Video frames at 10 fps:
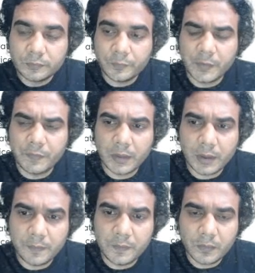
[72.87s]
If
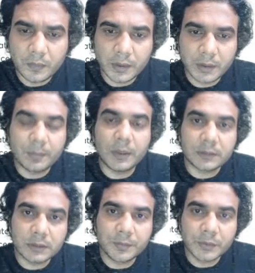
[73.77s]
you get
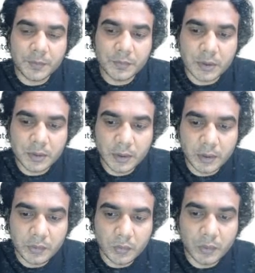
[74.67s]
Plus subscription,
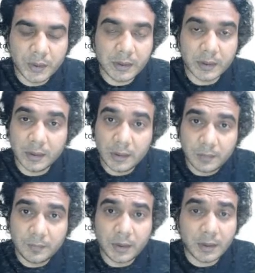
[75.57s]
then you get
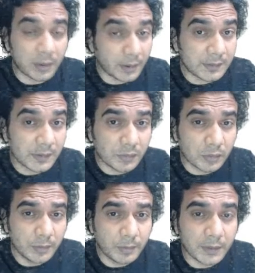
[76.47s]
unlimited access on
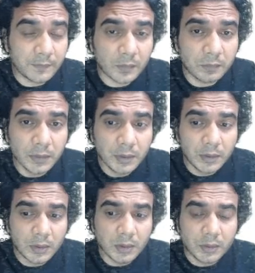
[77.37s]
the platform.
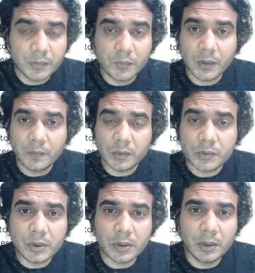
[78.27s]
You can
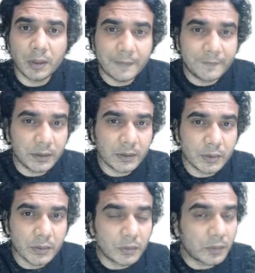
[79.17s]
watch live
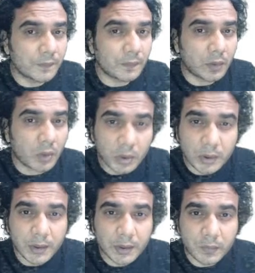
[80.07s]
sessions of all
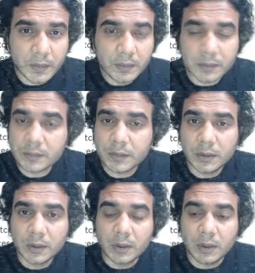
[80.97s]
the educators,
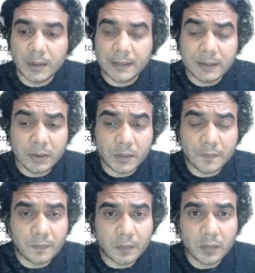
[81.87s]
and then you
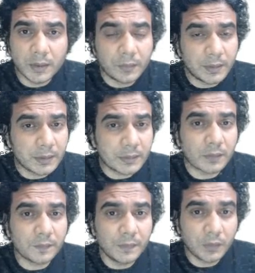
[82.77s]
can follow educators
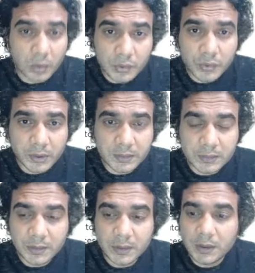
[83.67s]
of your
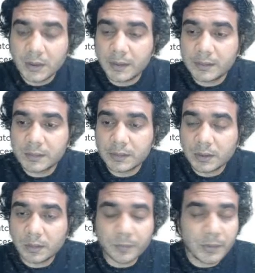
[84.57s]
choice. It is
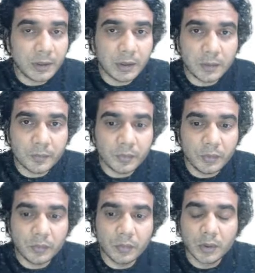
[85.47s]
completely up to
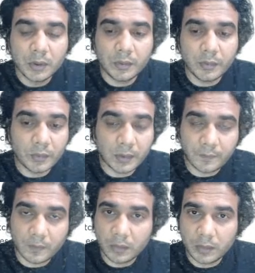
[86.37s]
you. You
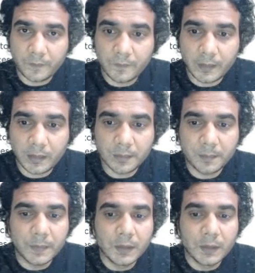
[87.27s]
have all the freedom,